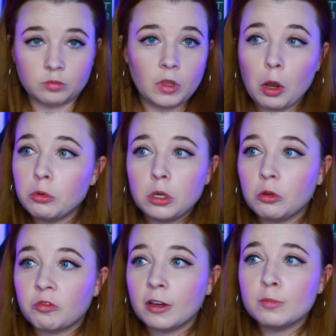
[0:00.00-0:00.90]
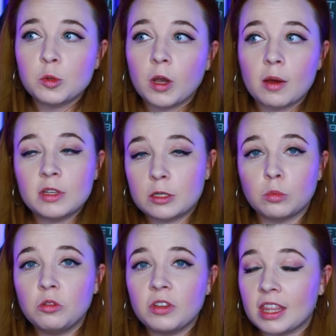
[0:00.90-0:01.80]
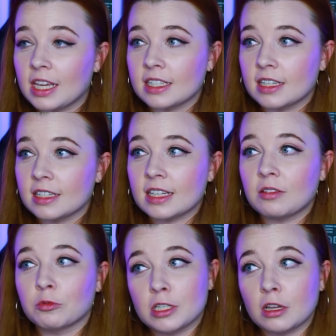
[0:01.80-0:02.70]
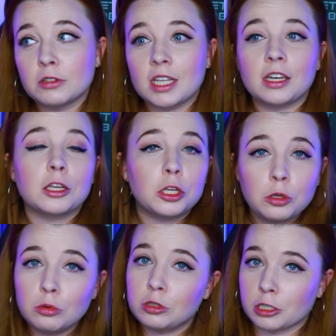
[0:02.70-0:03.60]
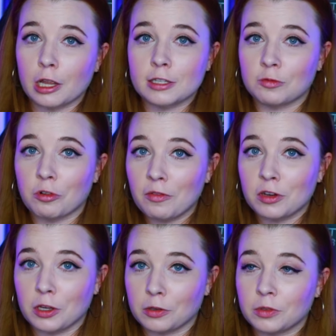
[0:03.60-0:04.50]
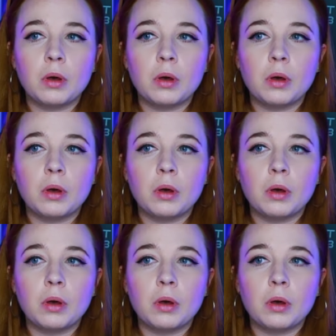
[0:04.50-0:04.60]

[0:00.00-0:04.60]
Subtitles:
No new films were coming to movie theaters, resulting in a huge loss of revenue.